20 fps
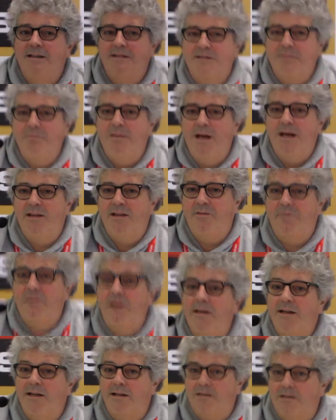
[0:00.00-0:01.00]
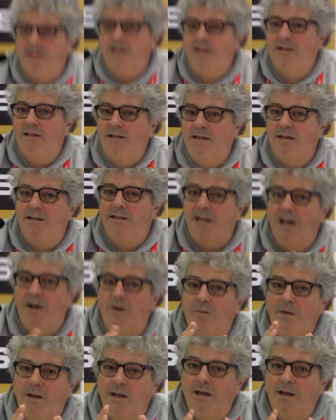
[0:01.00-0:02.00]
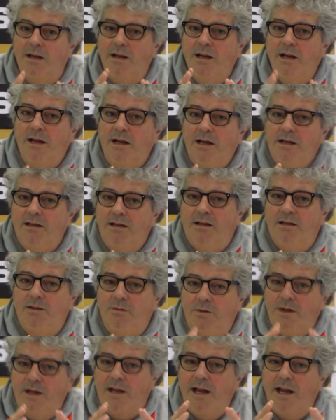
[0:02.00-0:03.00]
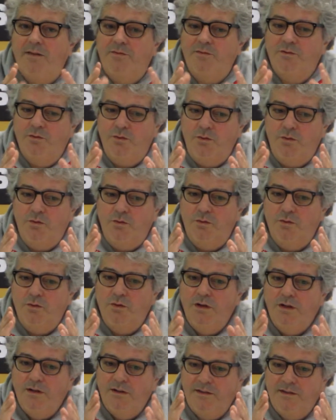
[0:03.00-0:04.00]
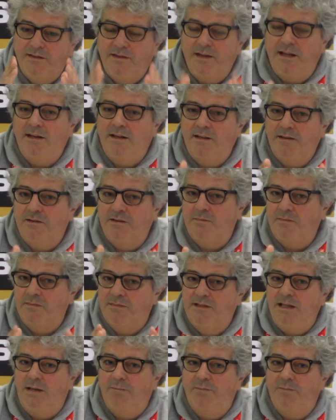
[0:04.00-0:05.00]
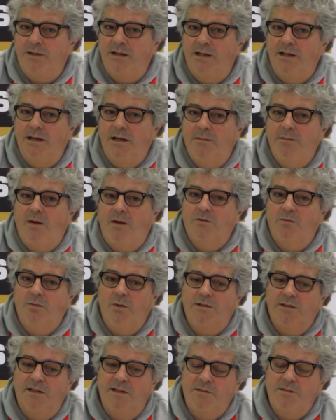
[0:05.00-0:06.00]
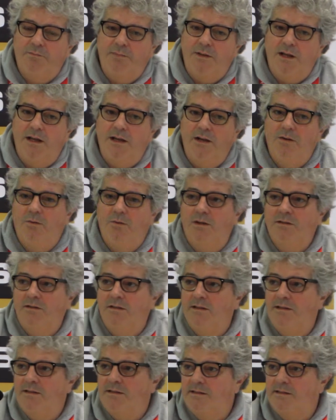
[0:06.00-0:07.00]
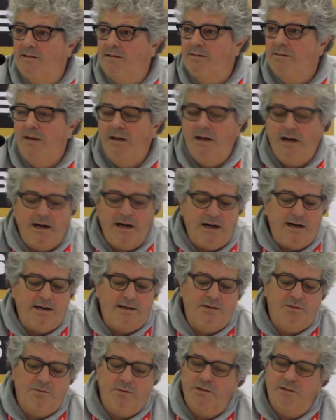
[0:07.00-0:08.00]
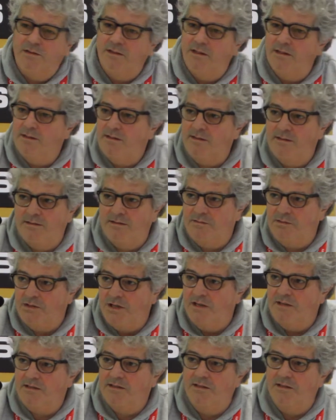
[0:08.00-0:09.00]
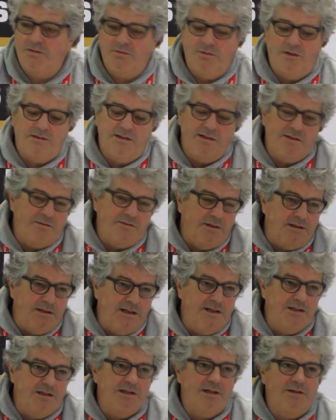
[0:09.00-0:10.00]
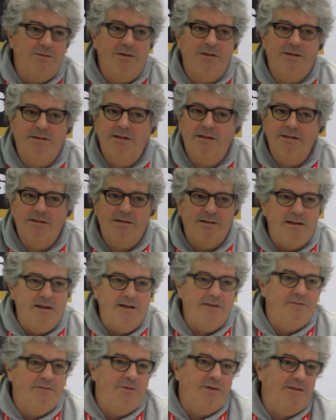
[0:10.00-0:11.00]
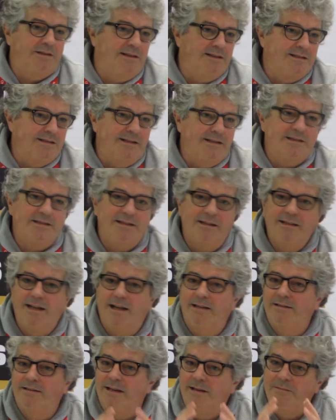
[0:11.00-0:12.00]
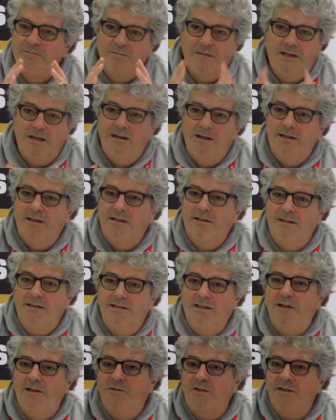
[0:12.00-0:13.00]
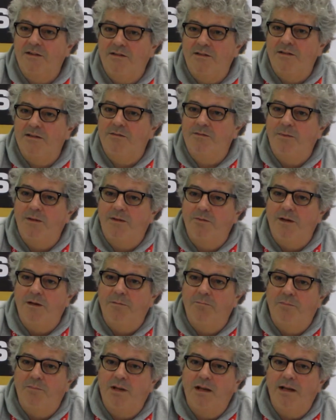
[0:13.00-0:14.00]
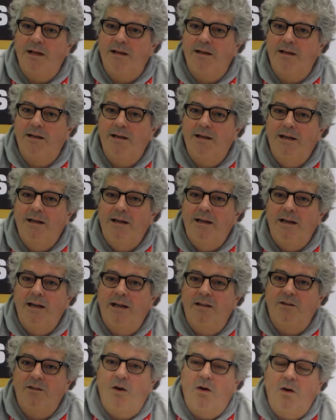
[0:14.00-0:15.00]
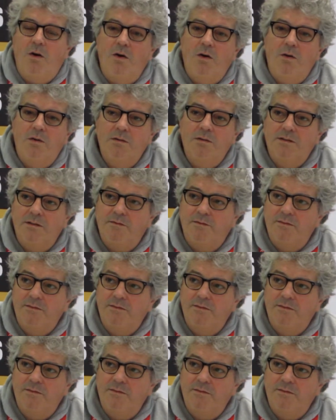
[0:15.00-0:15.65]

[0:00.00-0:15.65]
made very clear, and now we have to think deeply about what is play, what is art, what is justice, what is religion, what is love, what is this and that. The differences between play and all the